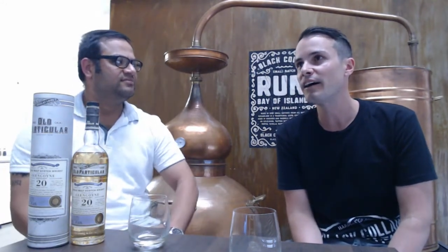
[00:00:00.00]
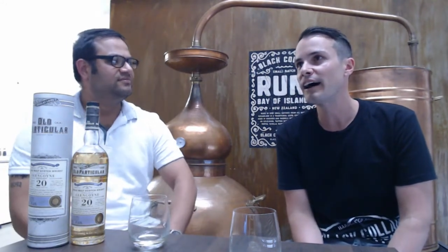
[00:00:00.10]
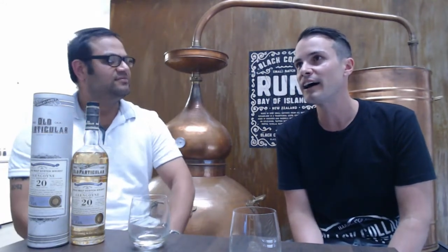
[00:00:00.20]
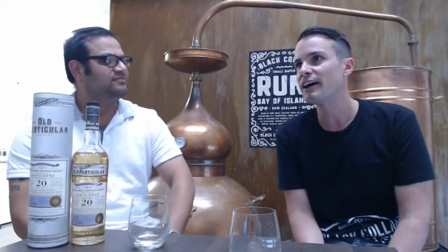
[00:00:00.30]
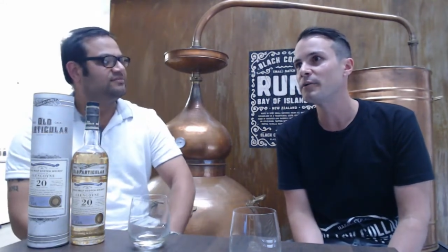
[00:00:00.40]

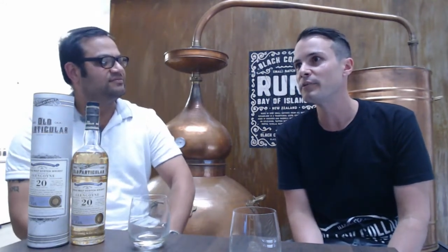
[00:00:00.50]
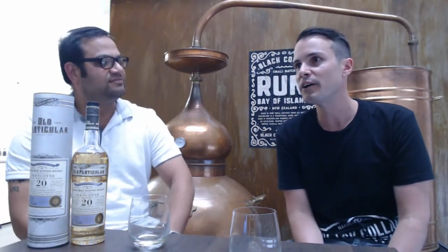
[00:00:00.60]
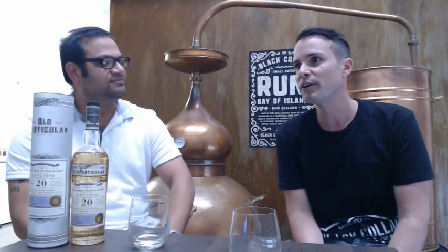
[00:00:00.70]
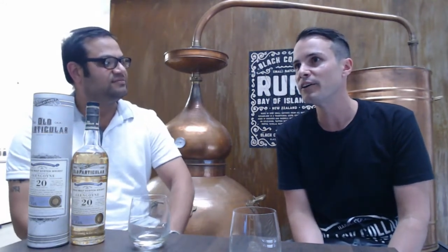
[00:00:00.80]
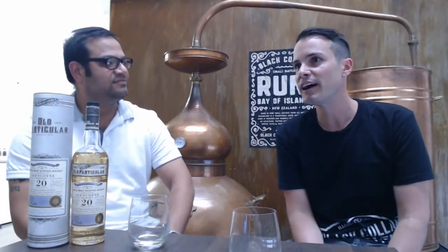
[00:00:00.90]
Speaker 1: um,
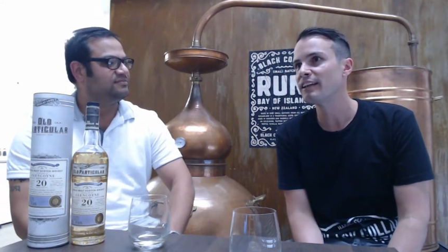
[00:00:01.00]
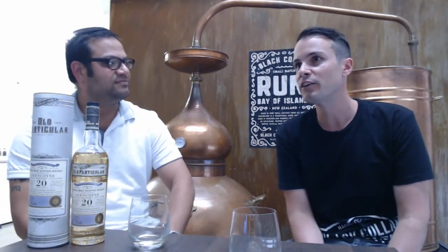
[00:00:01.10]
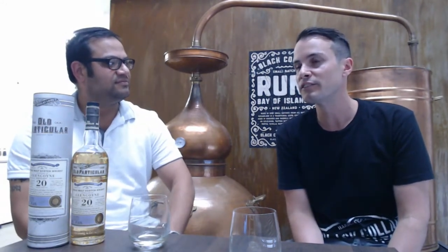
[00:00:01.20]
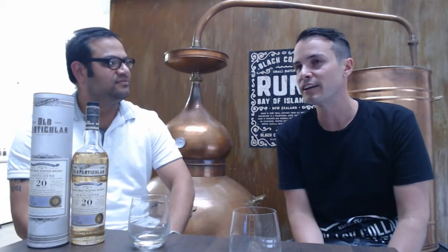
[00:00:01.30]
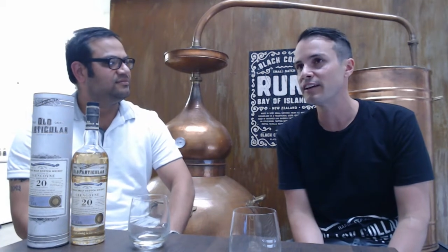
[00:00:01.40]
though I
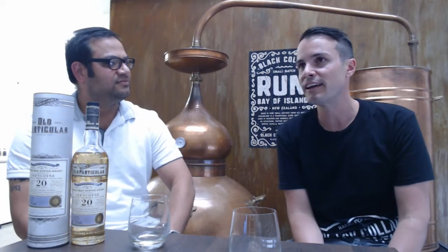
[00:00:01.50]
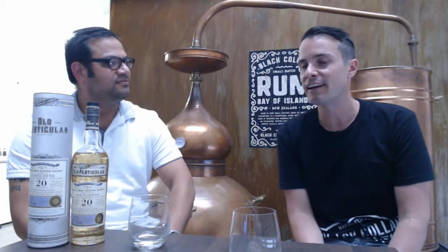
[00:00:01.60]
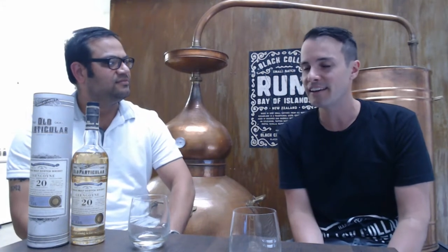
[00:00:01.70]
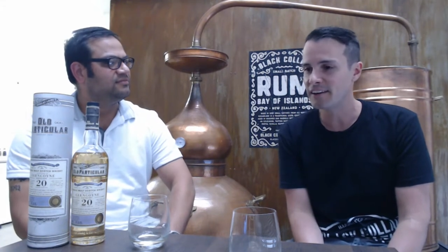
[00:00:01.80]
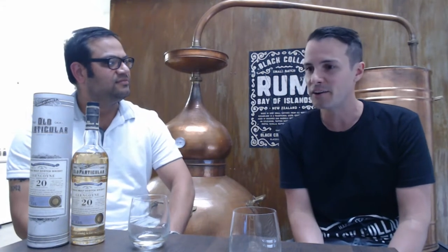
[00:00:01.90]
looked at,
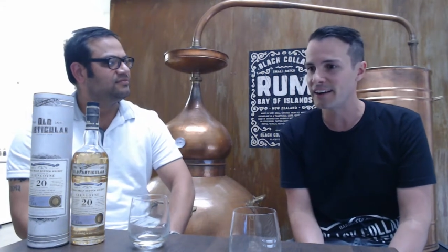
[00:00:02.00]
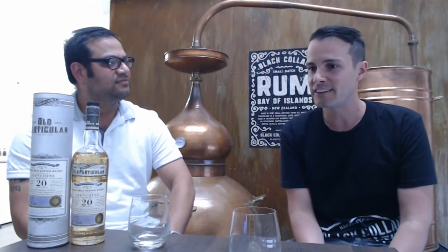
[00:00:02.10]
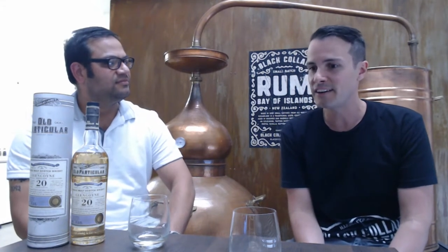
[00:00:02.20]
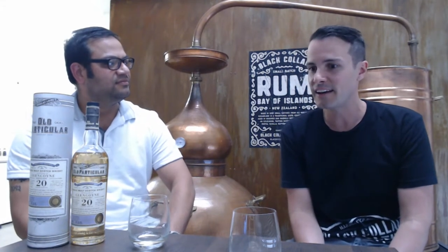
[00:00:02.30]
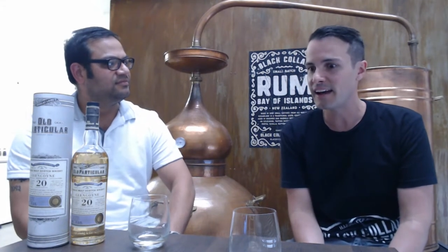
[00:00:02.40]
you know,
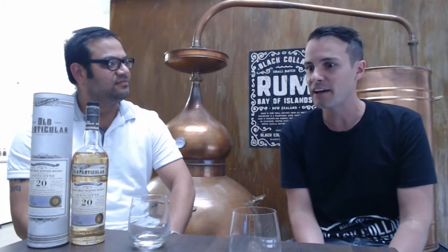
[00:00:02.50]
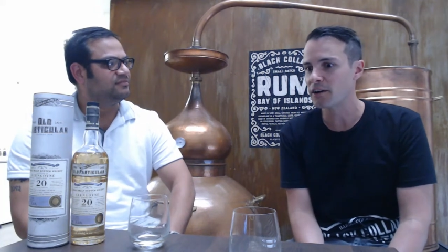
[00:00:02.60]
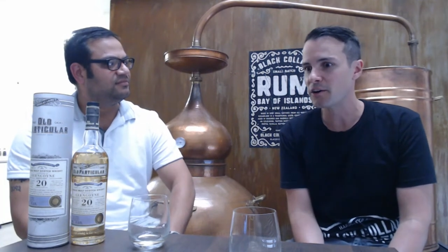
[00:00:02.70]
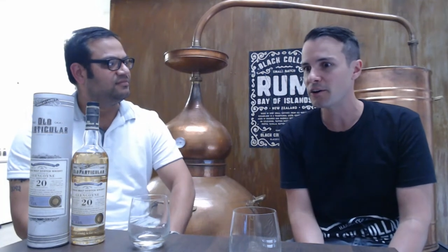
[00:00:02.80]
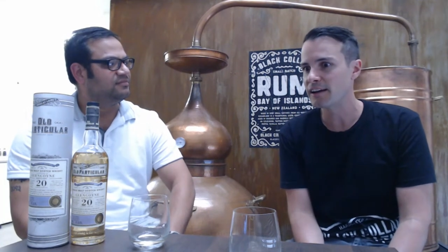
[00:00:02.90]

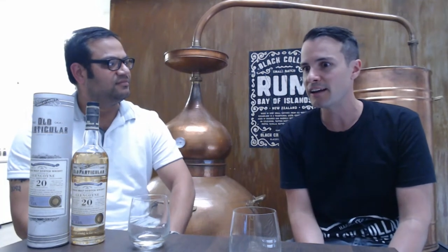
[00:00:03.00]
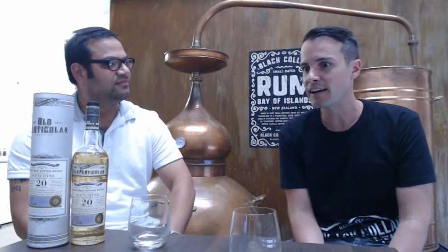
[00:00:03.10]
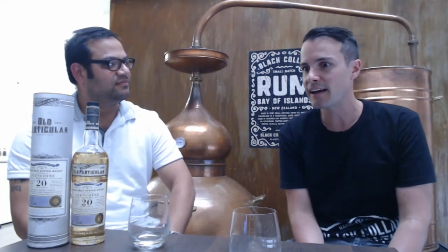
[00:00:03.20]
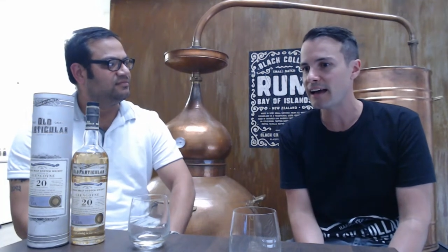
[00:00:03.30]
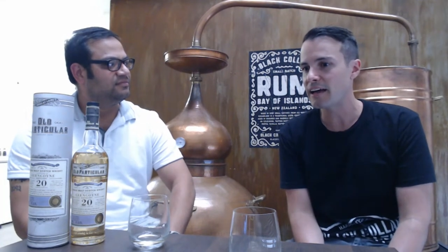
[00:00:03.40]
although,
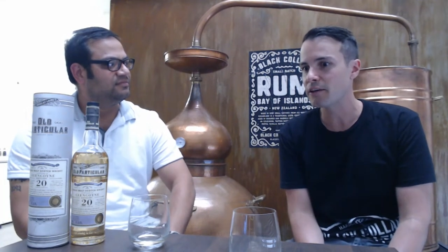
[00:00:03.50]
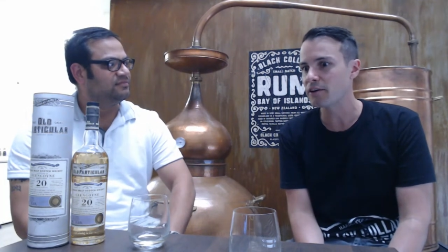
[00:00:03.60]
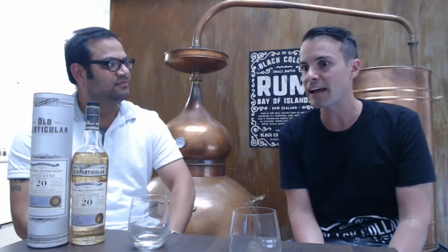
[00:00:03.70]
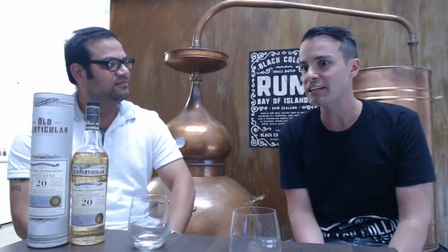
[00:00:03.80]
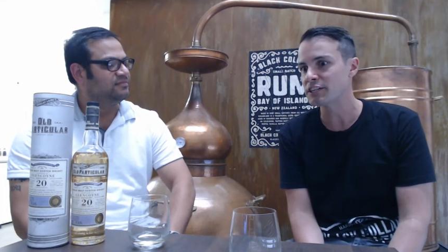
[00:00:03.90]
although
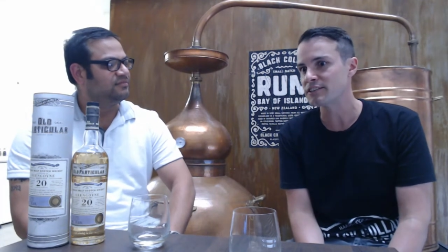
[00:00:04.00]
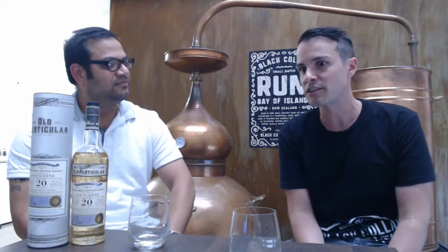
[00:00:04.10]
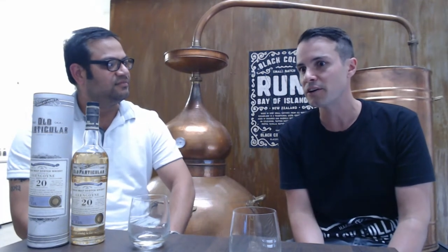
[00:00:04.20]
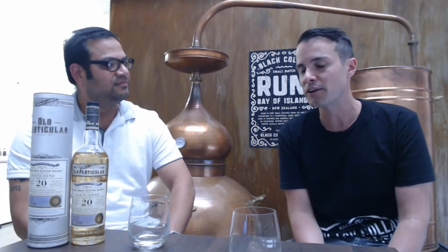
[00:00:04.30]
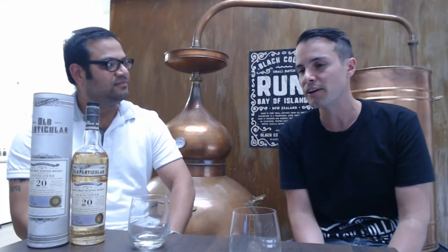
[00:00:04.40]
Ash's
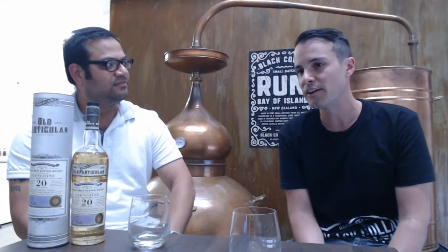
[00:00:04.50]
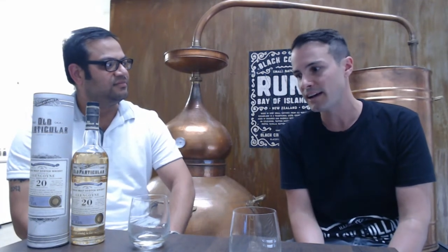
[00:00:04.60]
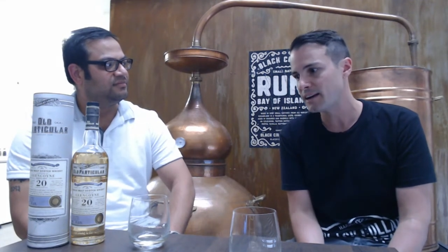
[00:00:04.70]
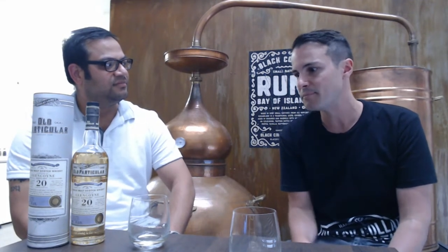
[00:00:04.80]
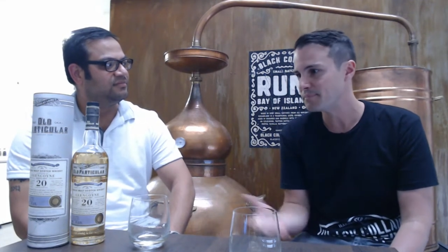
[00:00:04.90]
though,
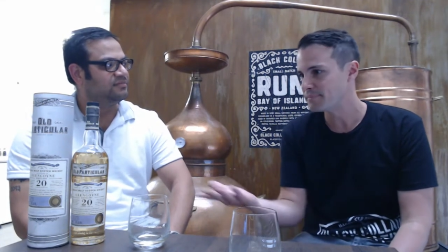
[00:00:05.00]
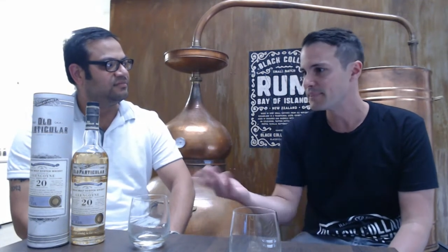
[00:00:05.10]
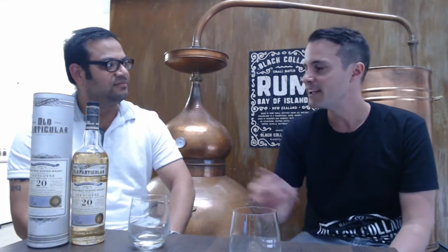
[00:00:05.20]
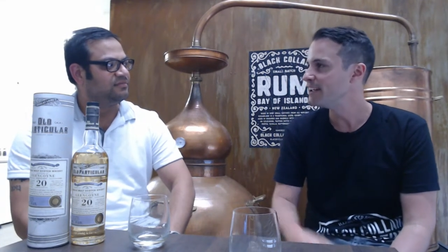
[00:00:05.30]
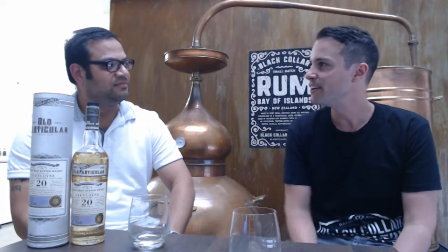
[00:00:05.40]
um,
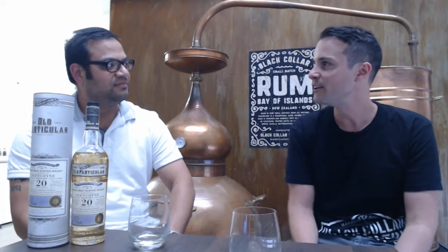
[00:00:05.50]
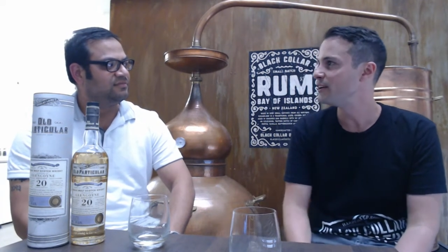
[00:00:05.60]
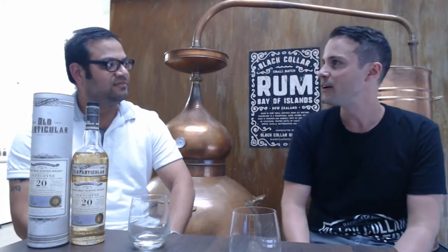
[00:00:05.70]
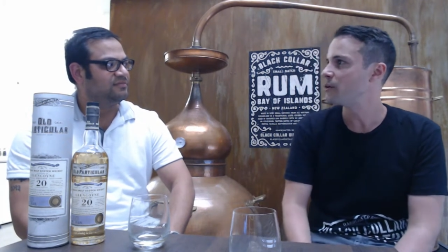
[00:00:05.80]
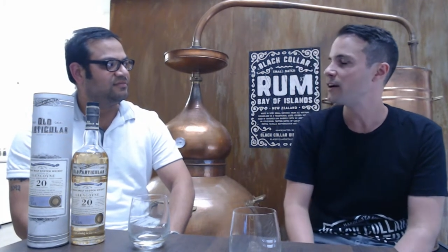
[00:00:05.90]
you know,